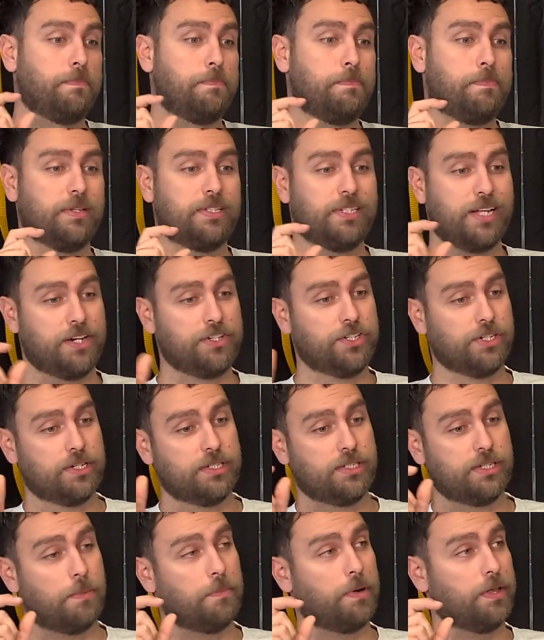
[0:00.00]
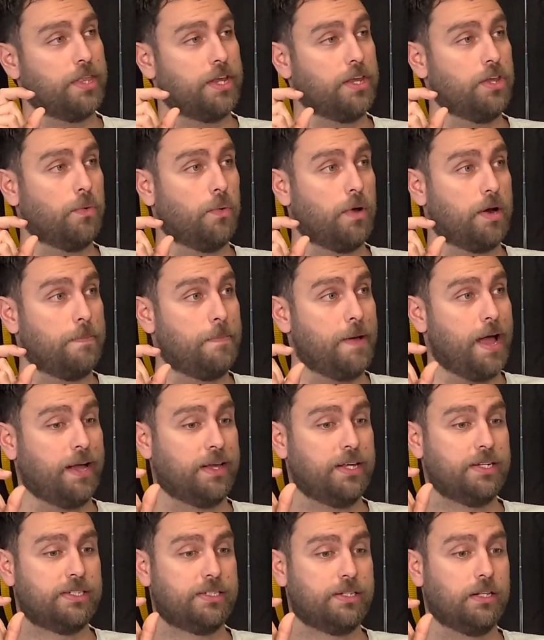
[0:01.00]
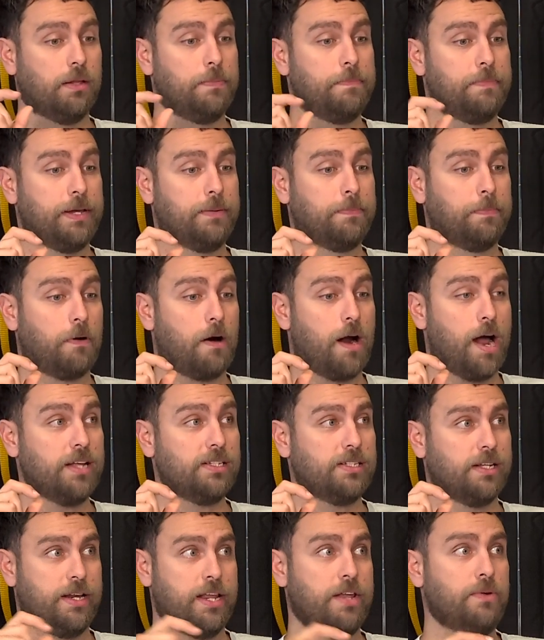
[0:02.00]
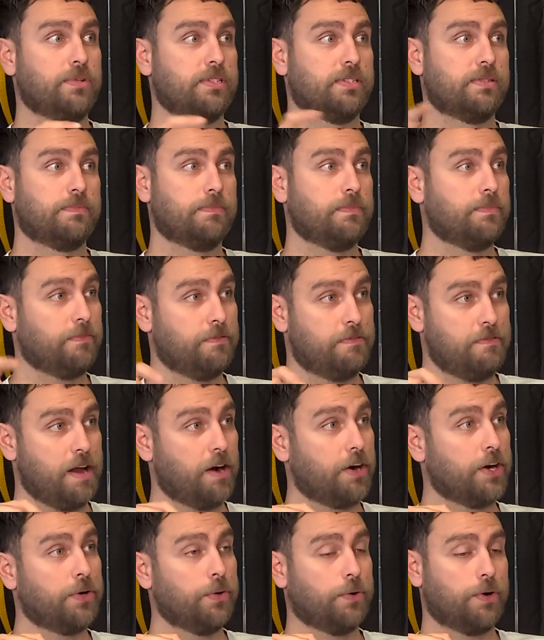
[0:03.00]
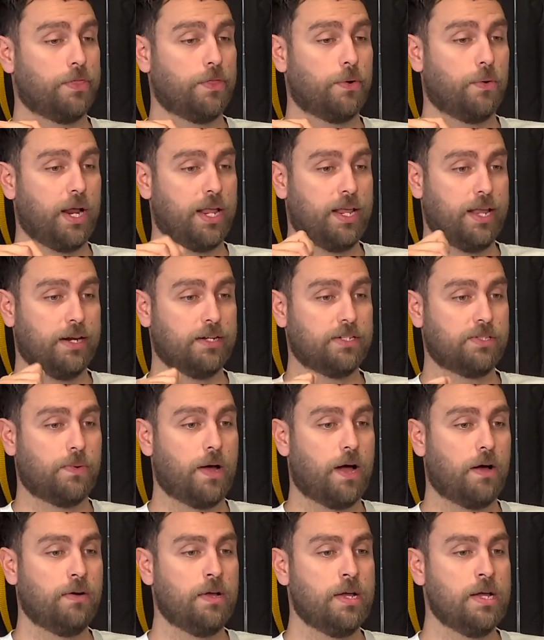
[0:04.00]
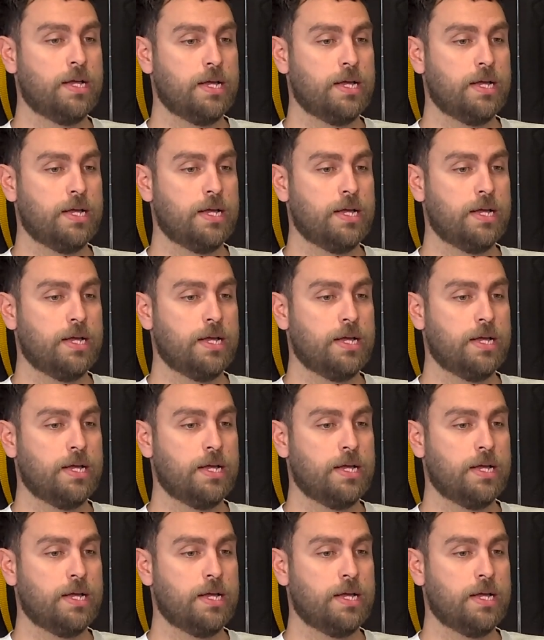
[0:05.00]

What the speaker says: Potentially someone that you want to back. He's still a big price, and he was very good on the weekend as well.